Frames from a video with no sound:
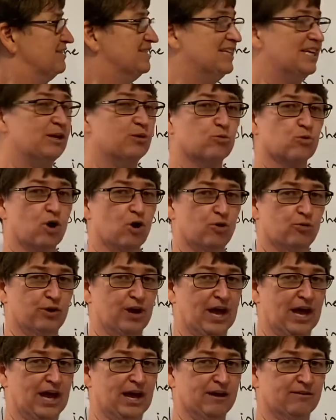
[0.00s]
zero
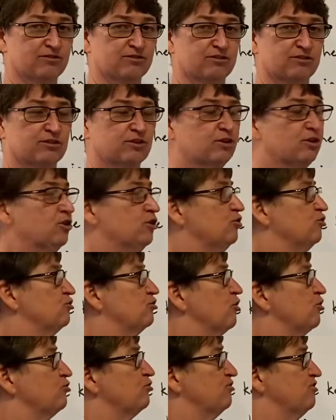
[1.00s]
knives.
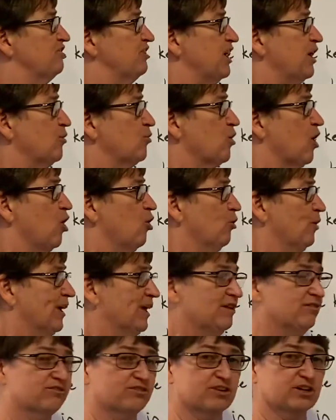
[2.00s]
So zero
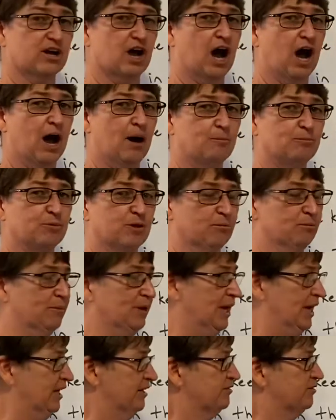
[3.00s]
is the
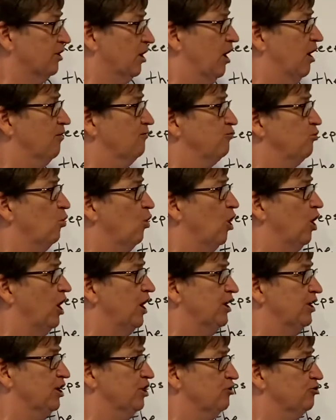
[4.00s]
complement of
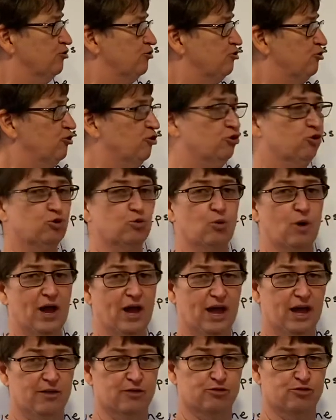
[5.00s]
one, two,
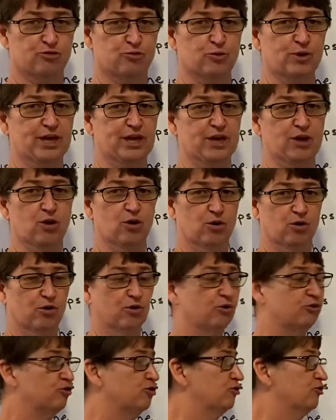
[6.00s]
and three,
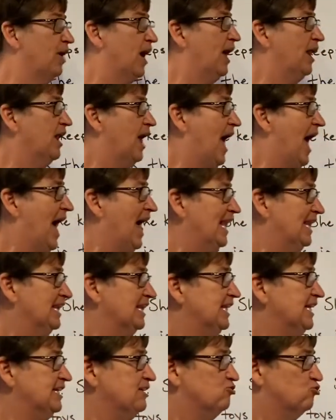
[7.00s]
that at
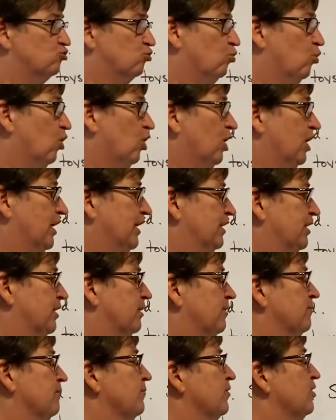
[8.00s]
least one.
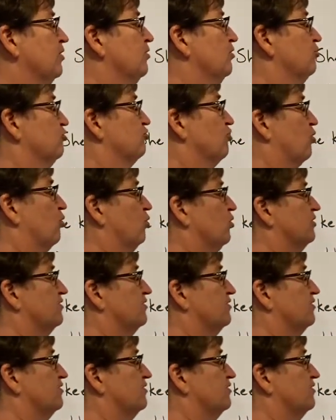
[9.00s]
So